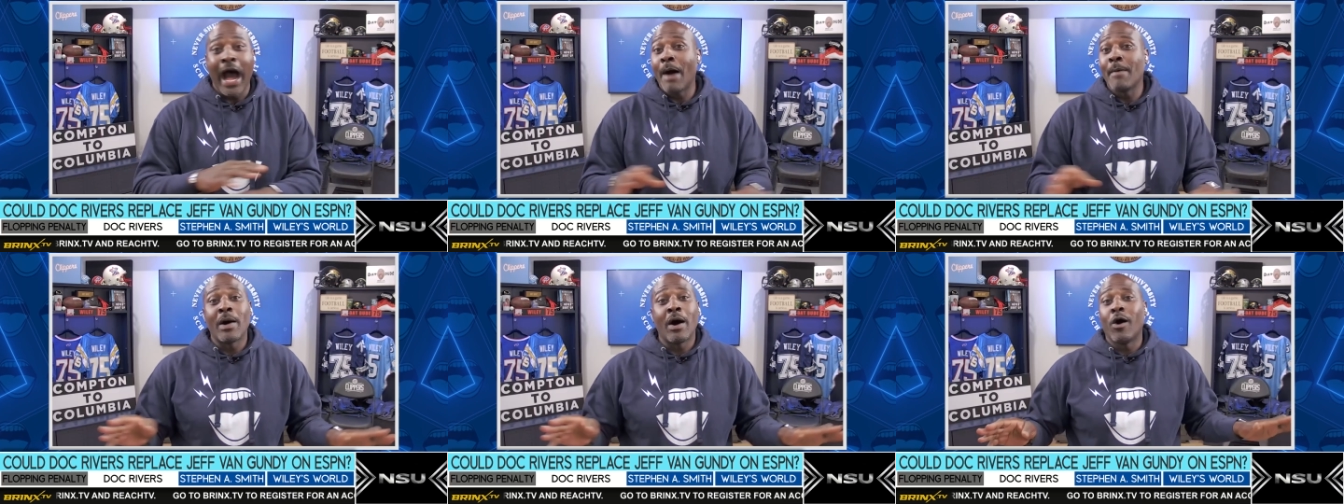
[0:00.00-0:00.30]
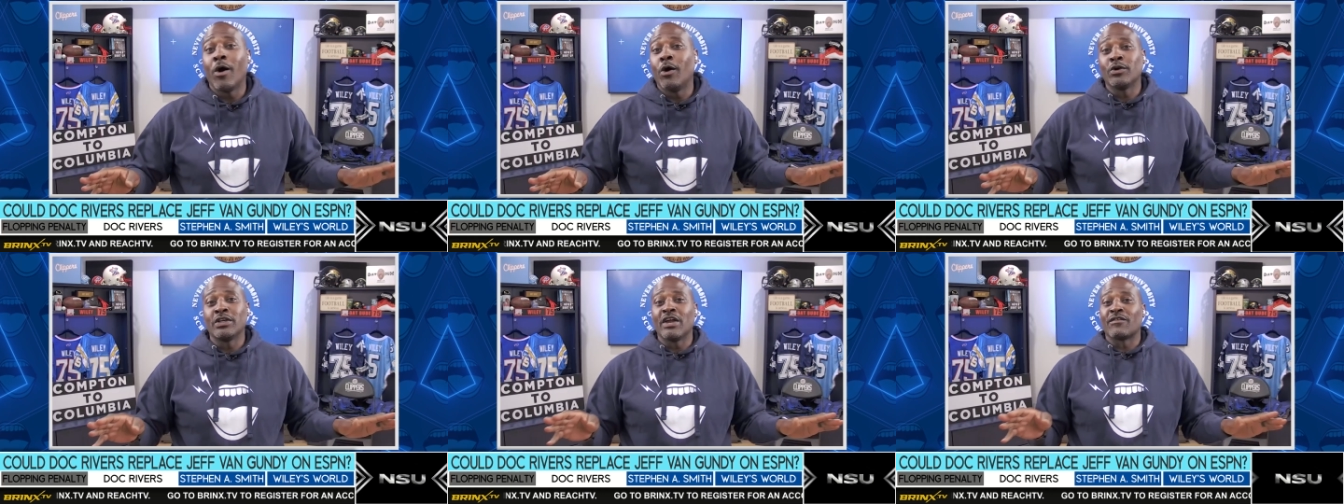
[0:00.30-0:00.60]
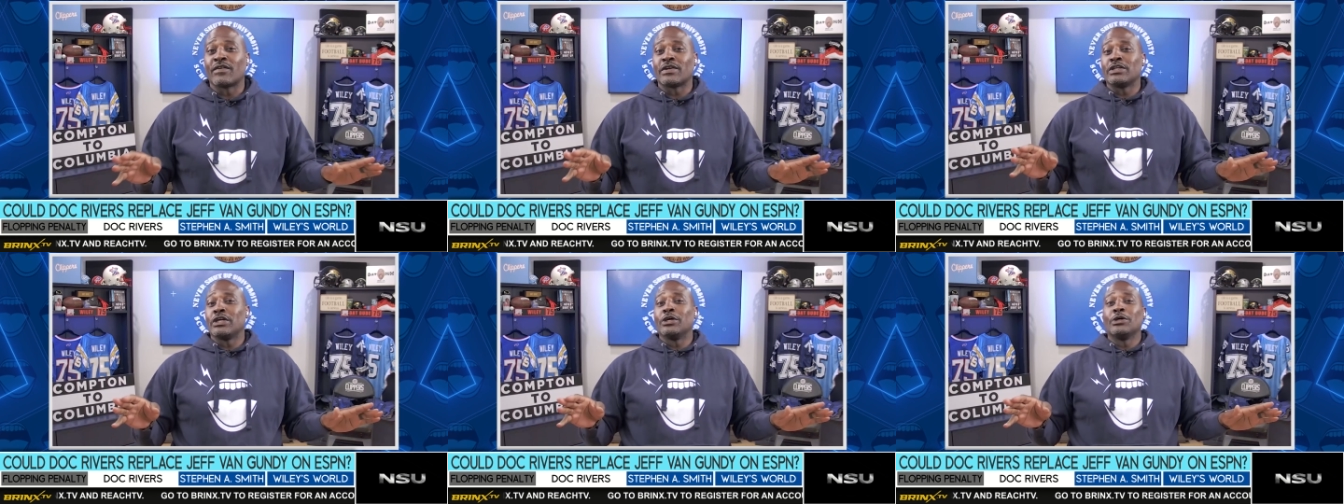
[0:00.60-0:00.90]
I'm a whole
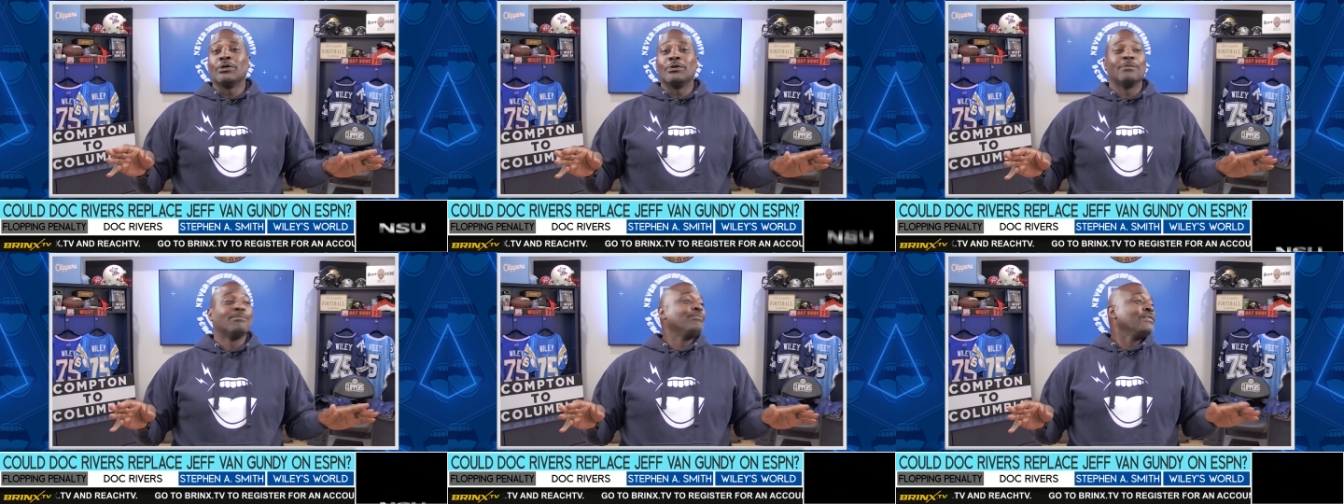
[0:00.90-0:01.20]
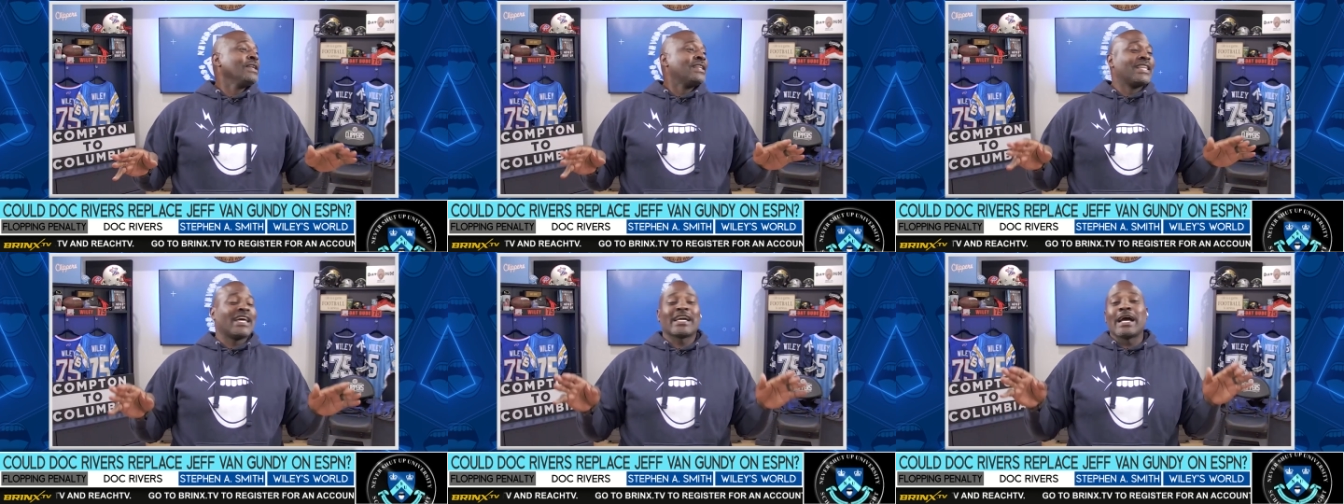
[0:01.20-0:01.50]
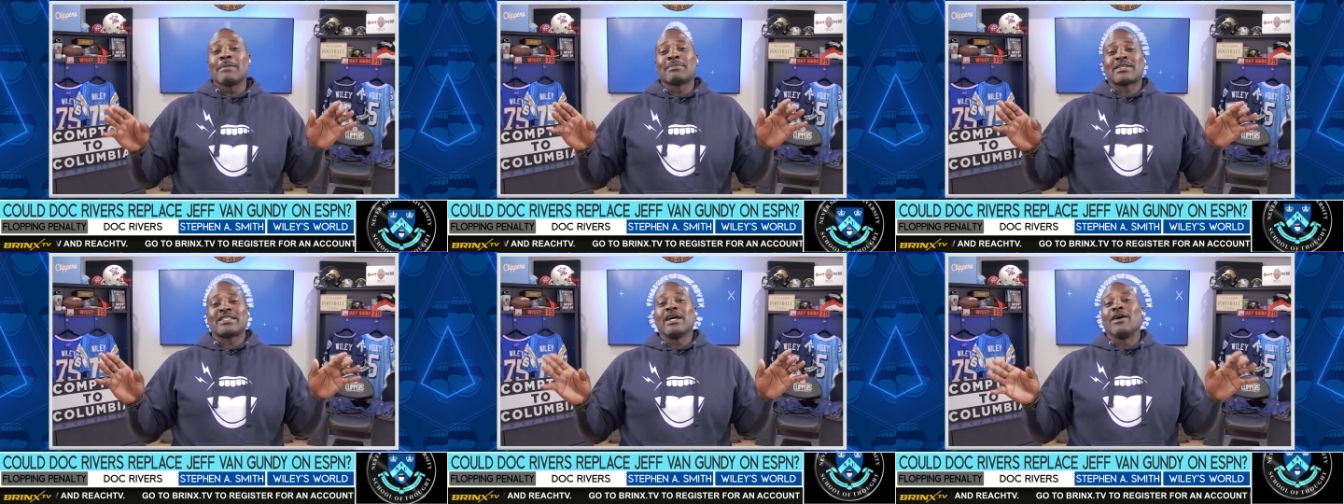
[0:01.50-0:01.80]
different dude. Like
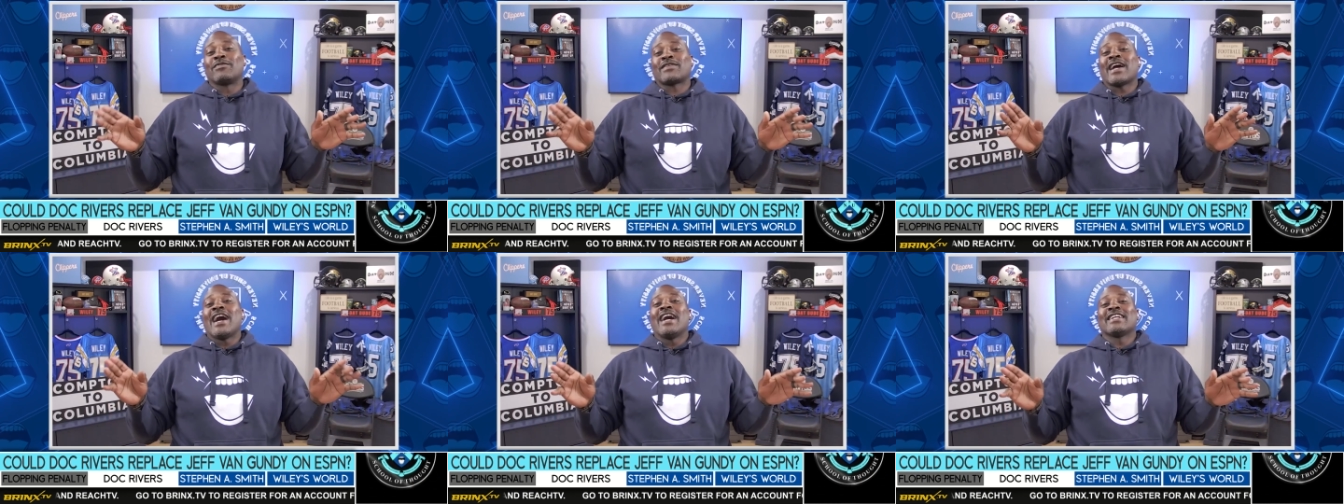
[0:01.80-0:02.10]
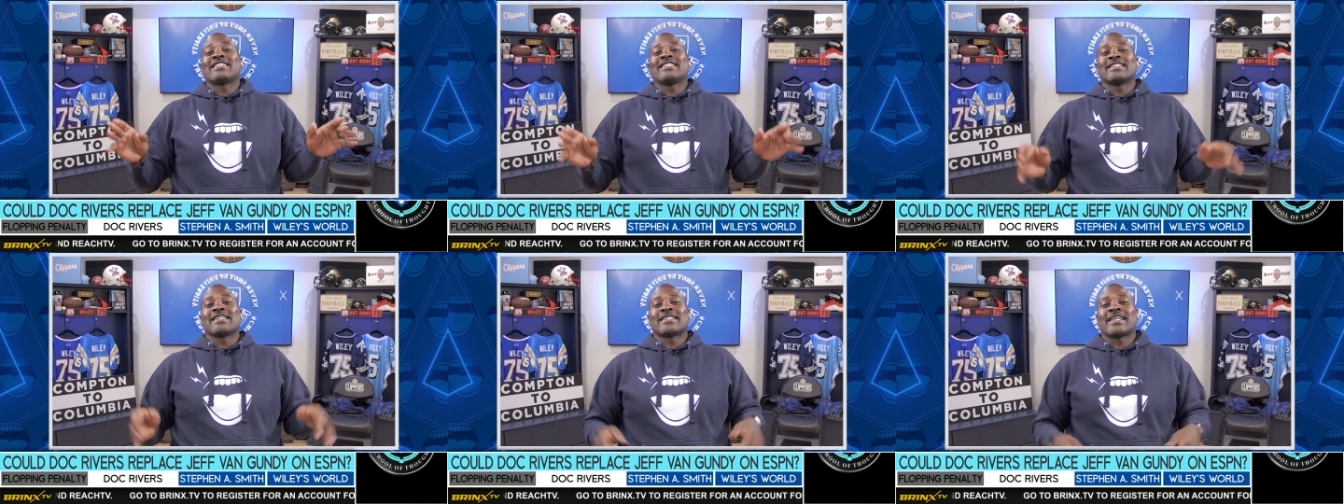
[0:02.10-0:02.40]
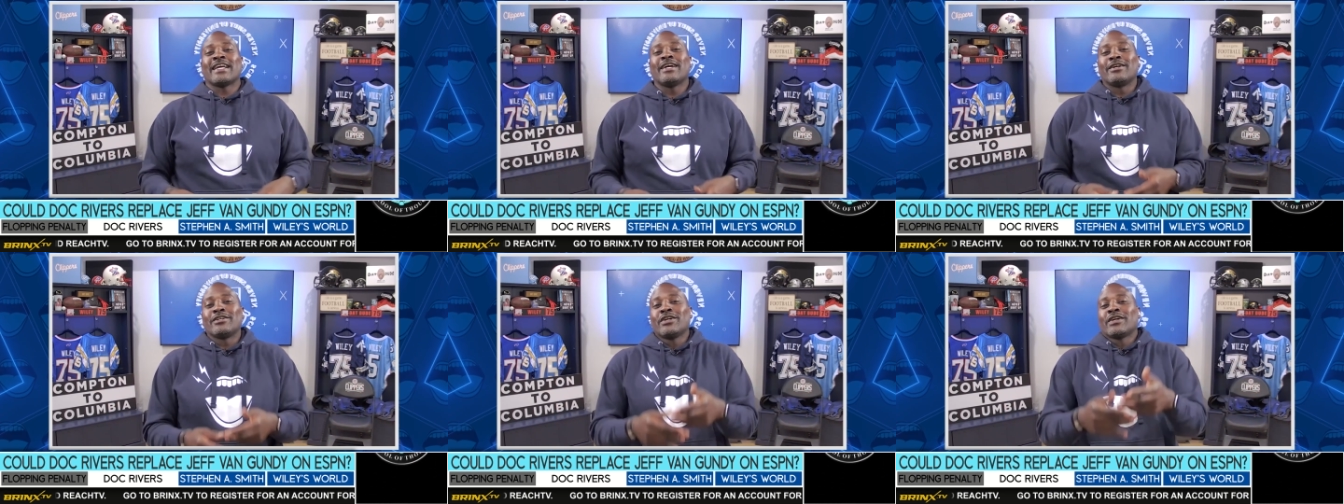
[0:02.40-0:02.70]
I'm self-conscious as
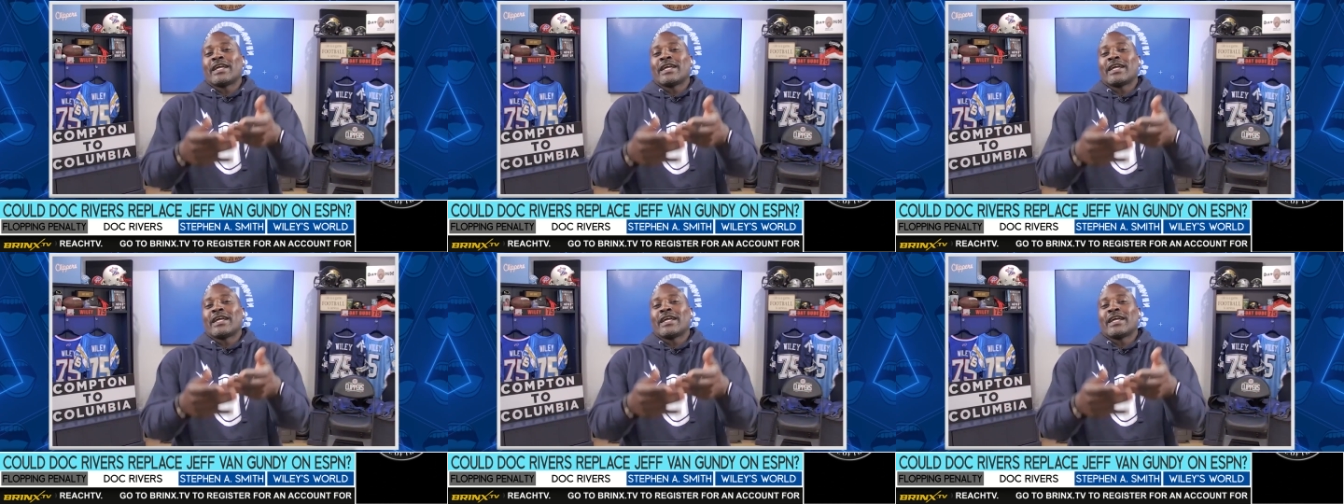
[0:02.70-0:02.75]
hell.